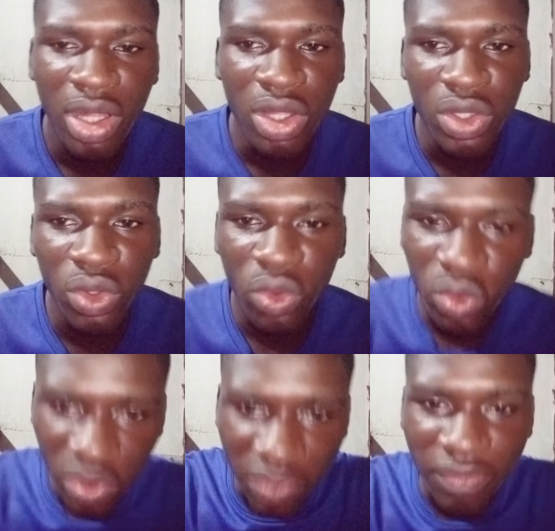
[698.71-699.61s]
You know,
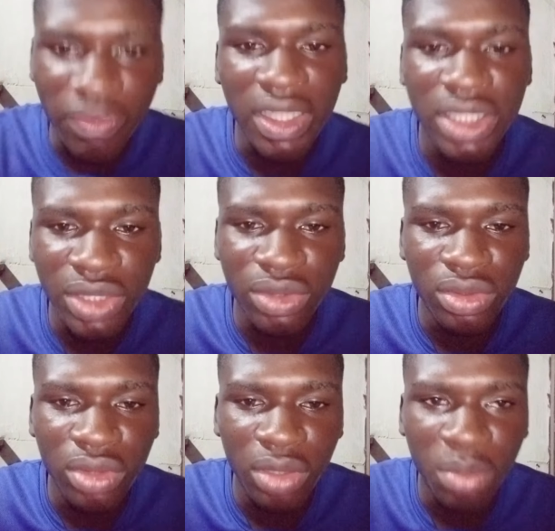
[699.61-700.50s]

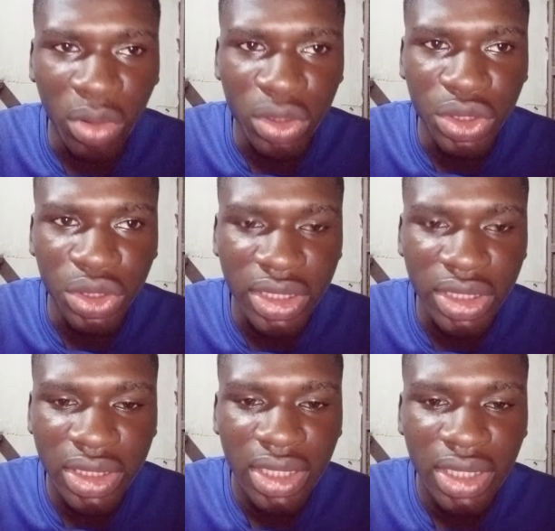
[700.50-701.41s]
vertical or
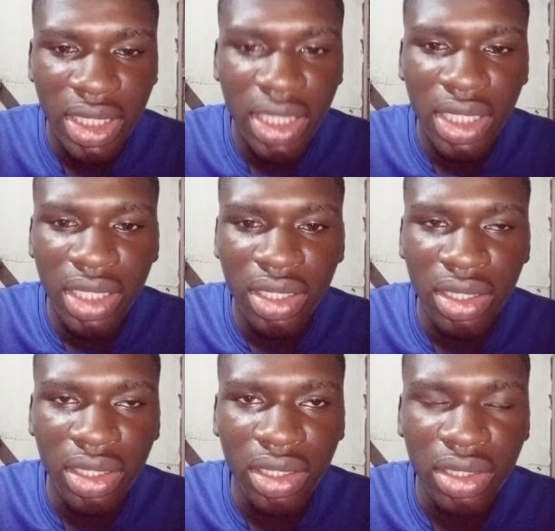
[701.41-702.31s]
portraits,
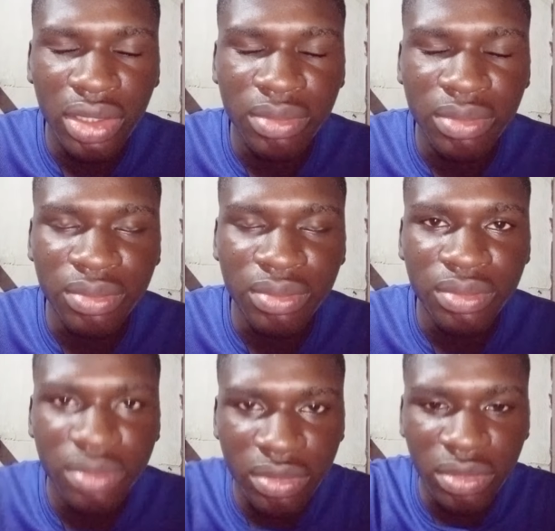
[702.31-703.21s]
um,
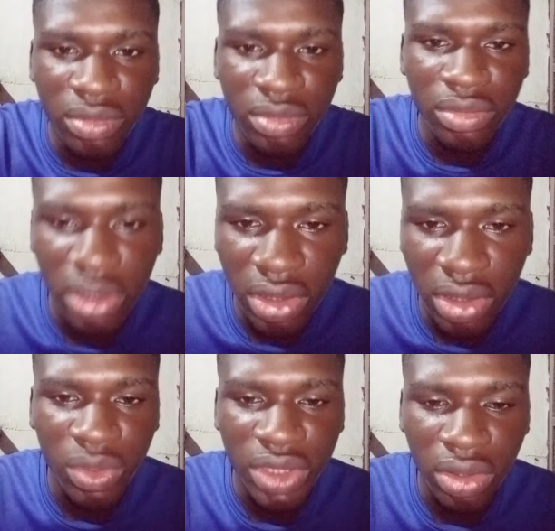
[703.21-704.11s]

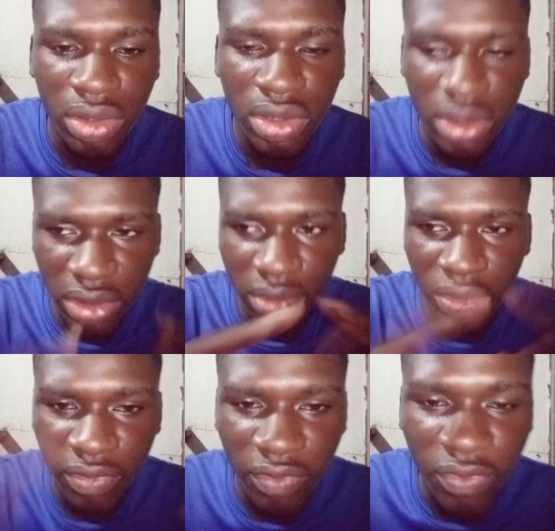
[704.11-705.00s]
what's it called,
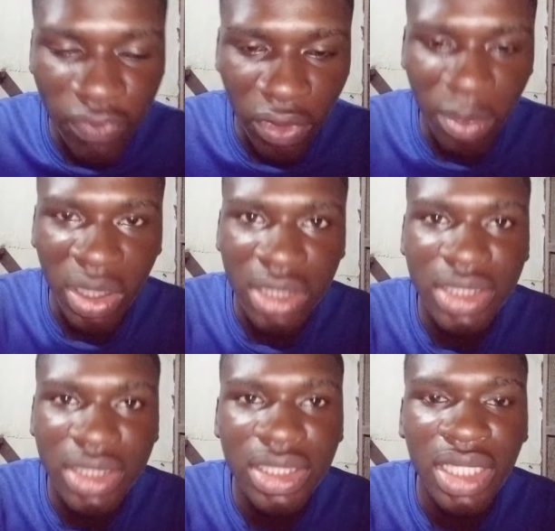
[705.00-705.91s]

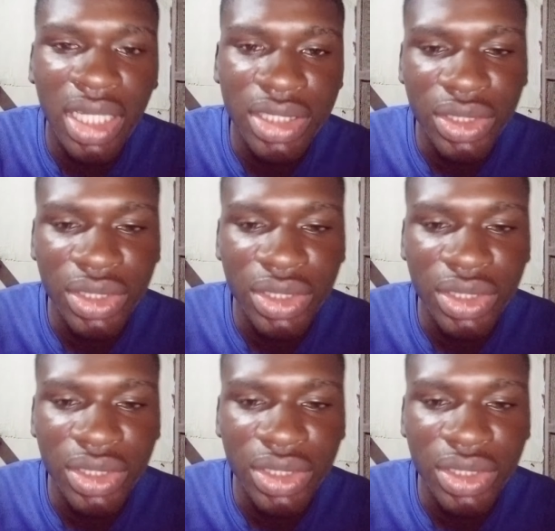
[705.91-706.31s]
formats, and